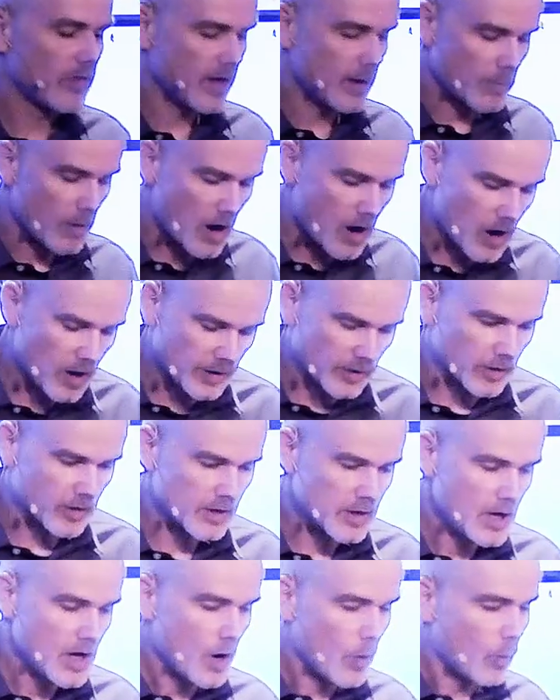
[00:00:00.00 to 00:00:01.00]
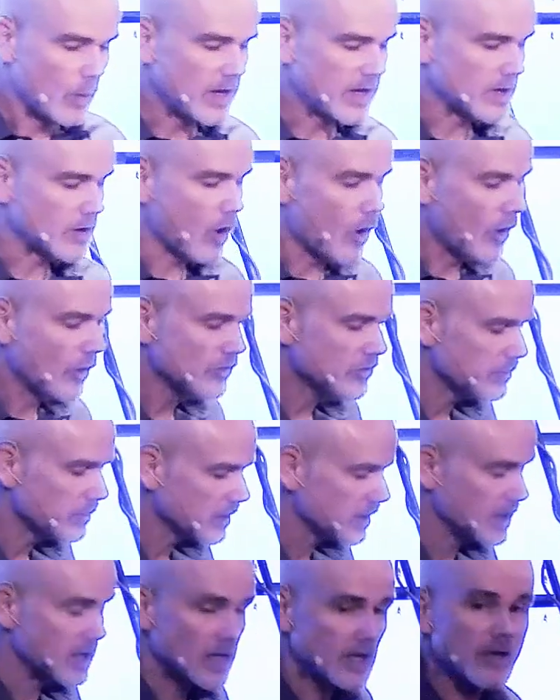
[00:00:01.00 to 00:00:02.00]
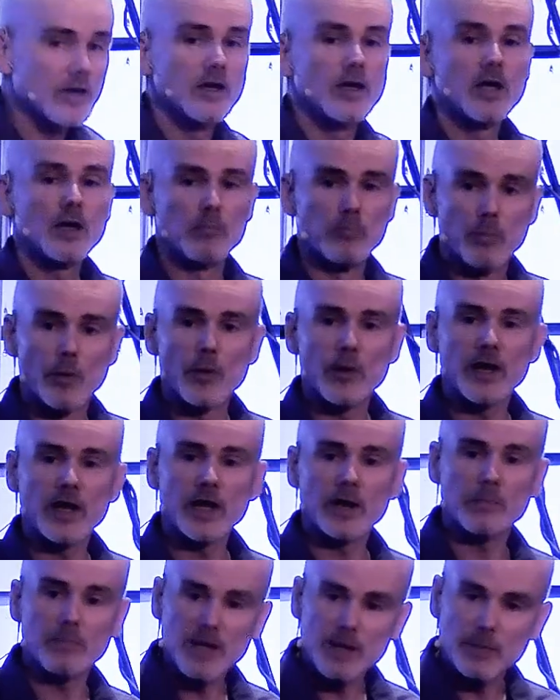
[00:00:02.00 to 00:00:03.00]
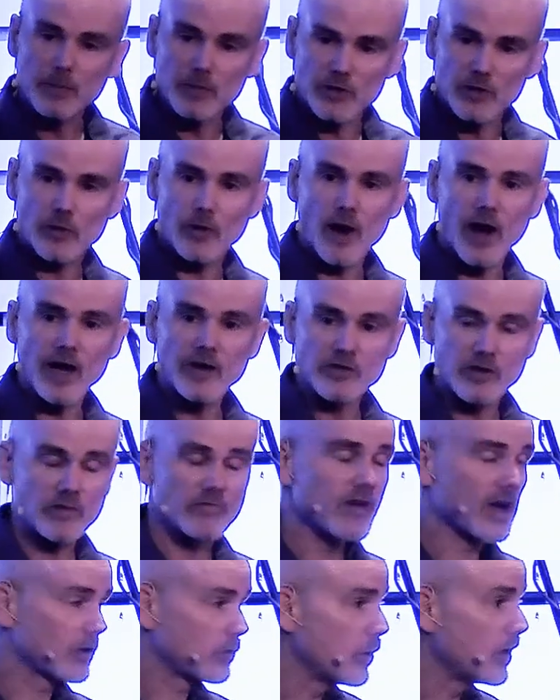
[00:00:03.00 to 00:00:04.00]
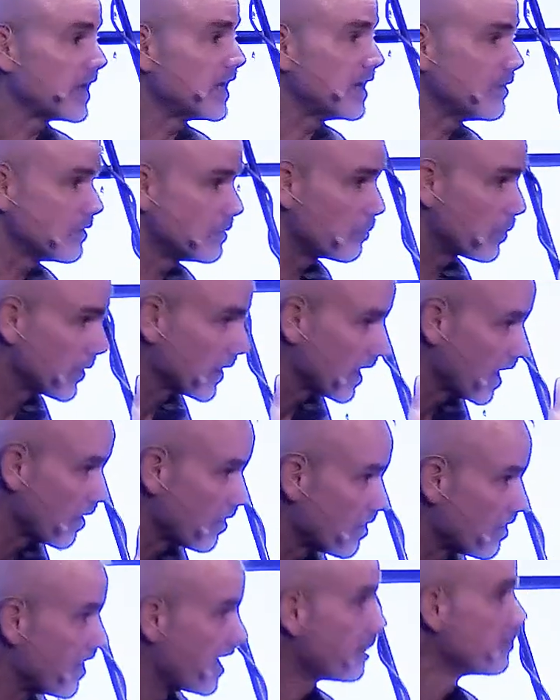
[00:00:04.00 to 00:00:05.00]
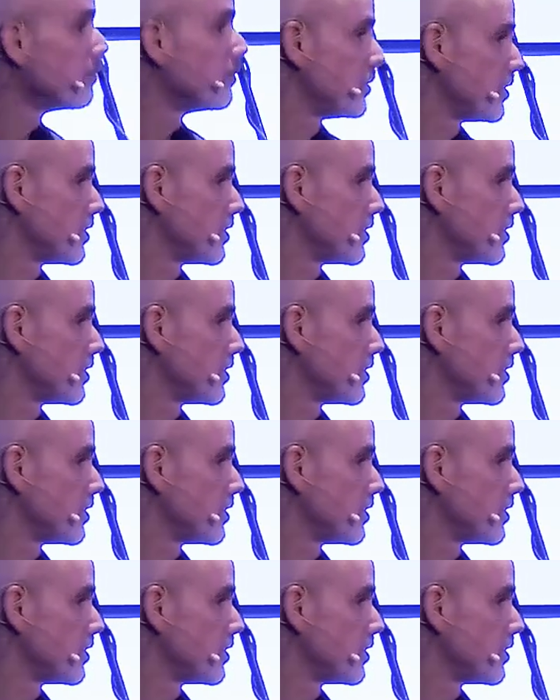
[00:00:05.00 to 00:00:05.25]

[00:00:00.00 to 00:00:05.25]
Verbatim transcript: them honor, we can ultimately bring people to Christ. In fact, we can even bring them